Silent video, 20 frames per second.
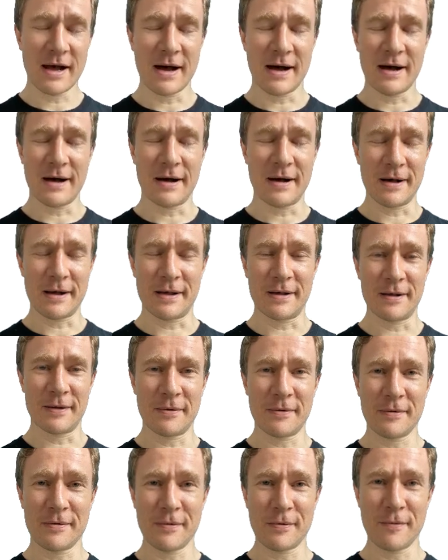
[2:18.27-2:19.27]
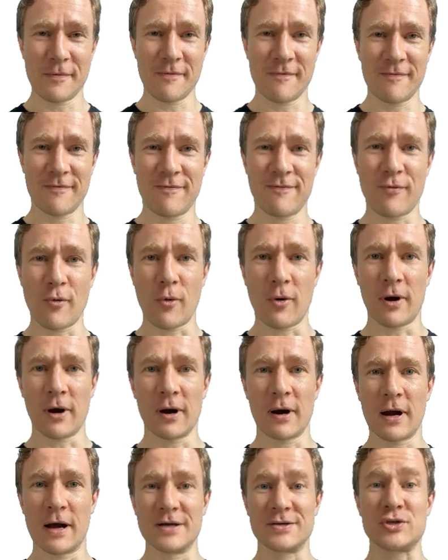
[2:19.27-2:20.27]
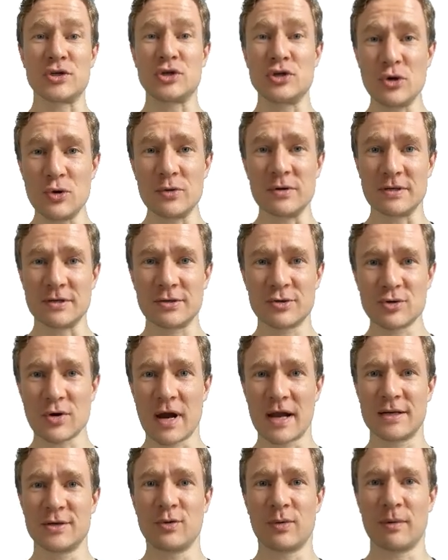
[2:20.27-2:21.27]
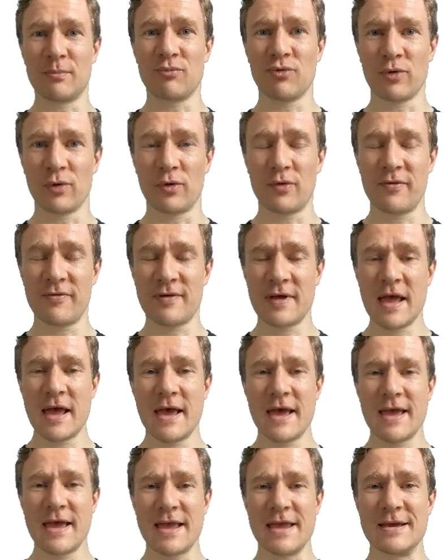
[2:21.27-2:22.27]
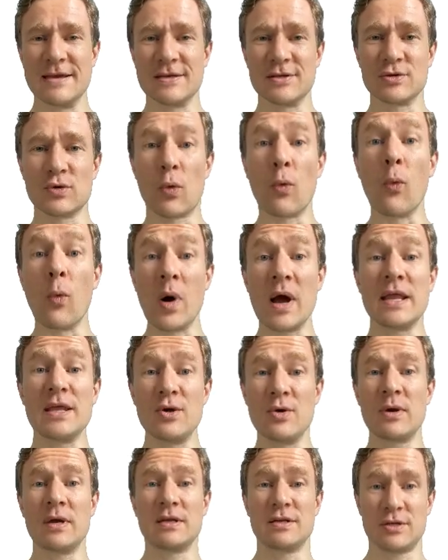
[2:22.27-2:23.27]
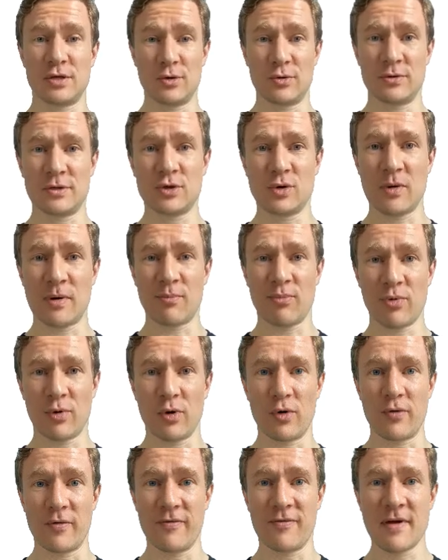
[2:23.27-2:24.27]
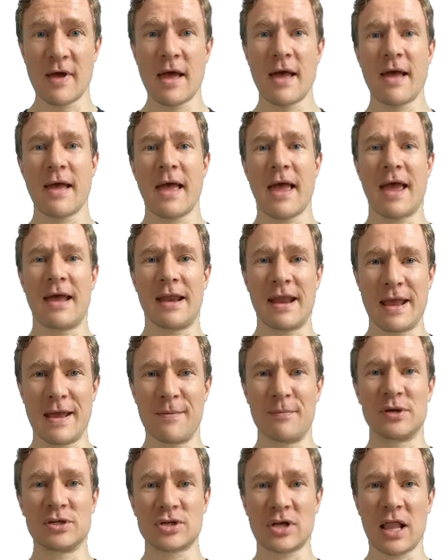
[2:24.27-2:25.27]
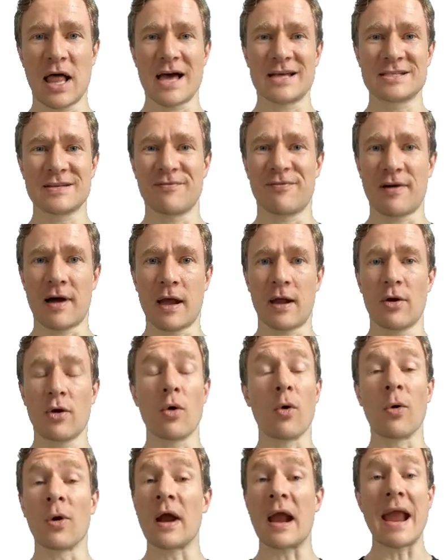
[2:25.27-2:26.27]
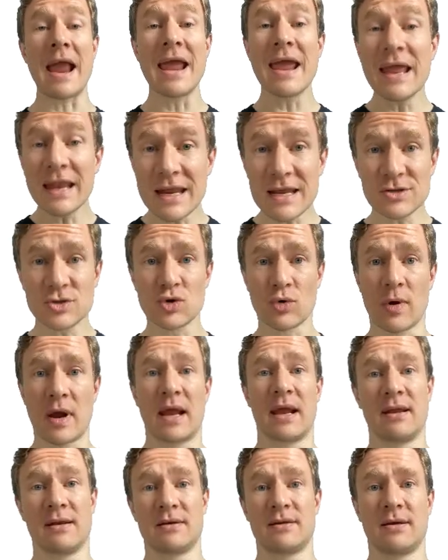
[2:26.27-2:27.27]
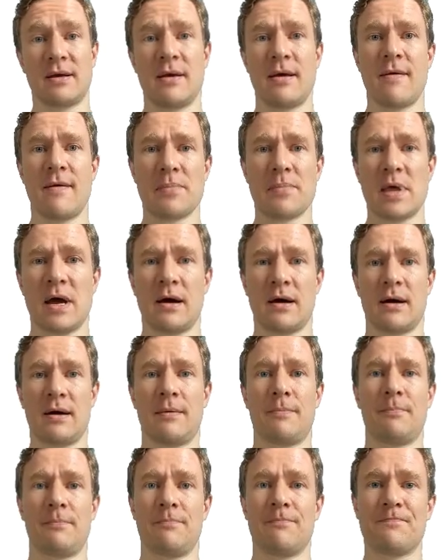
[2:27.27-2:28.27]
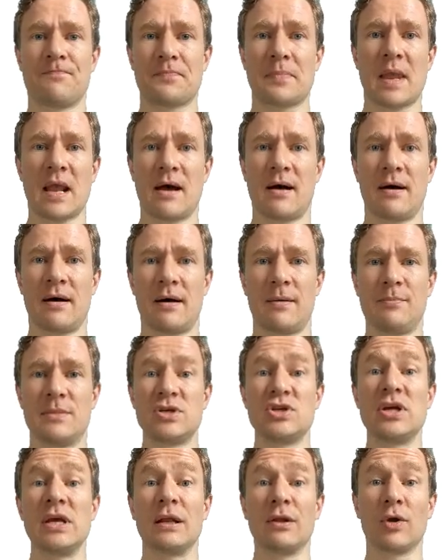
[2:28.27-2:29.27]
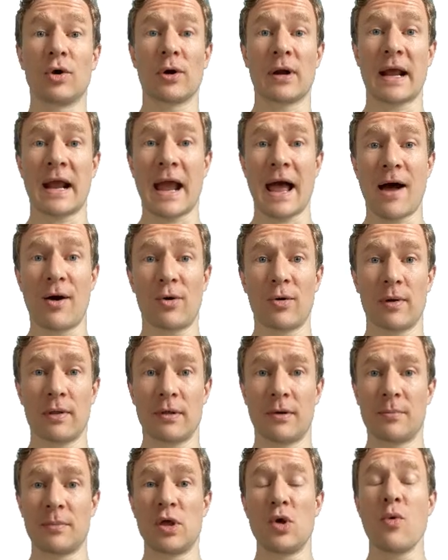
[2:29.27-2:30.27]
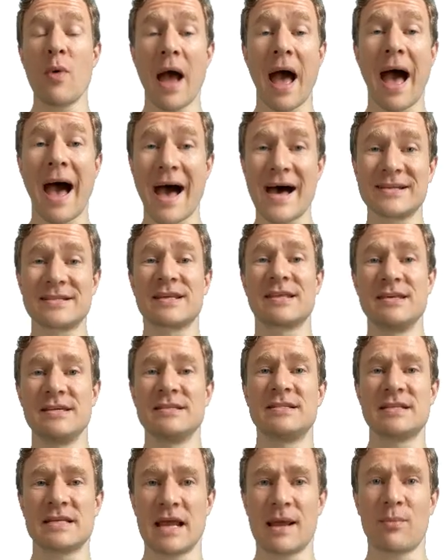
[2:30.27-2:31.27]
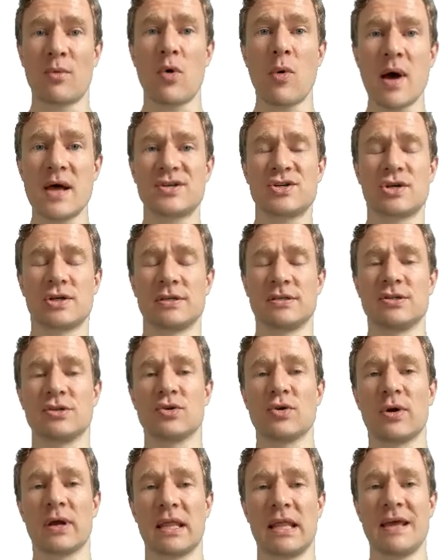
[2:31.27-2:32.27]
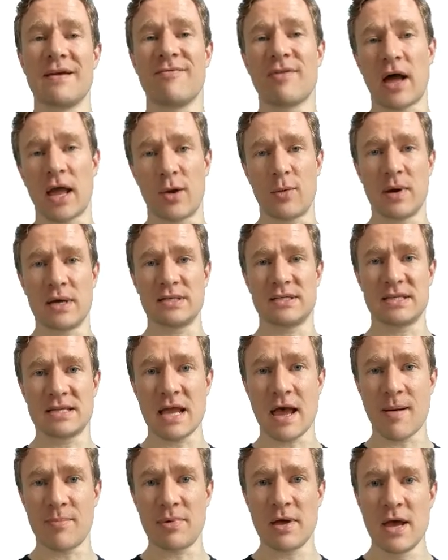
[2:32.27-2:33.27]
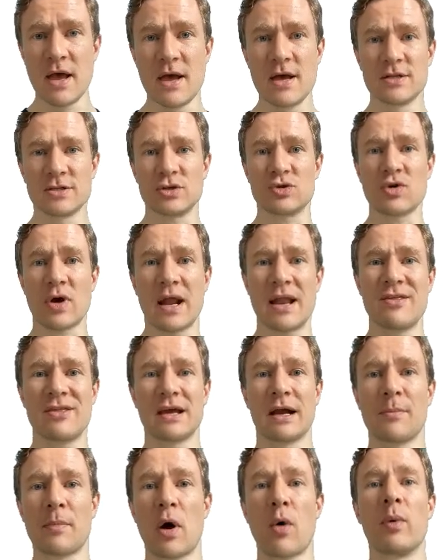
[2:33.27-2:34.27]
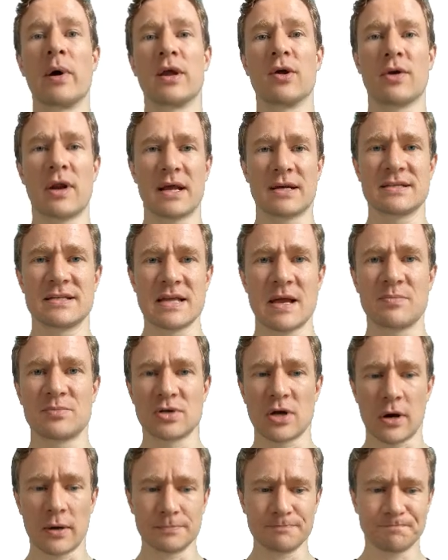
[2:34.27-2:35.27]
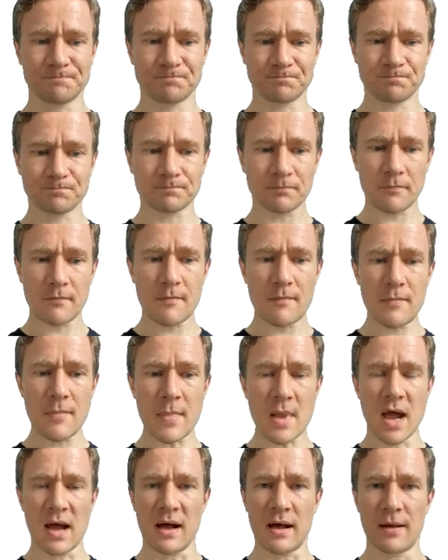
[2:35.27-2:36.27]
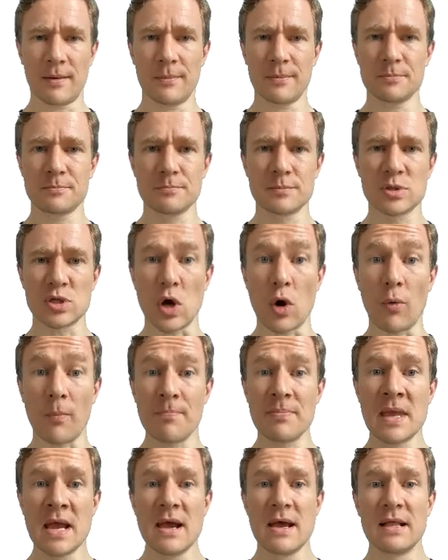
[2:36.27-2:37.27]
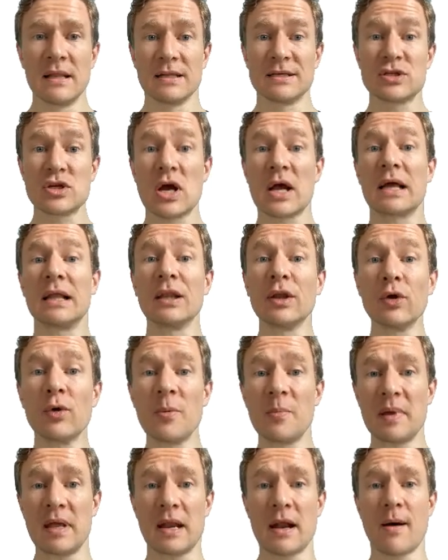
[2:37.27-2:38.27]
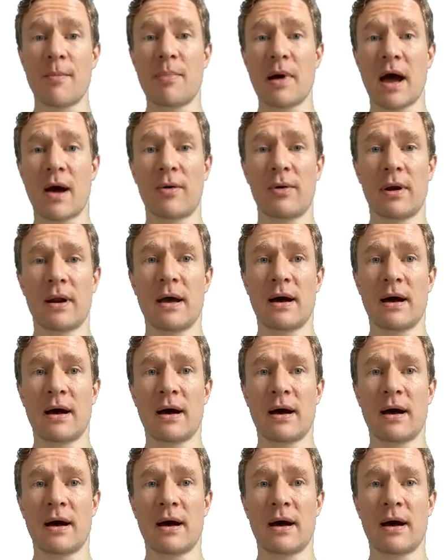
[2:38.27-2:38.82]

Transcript: uh, for a student trying to improve is what you can do to improve an image classifier or any trained um, uh, machine learning algorithm. You ask these same questions during the evaluate step to try to think about what your next steps are. Um, so let's talk a little bit about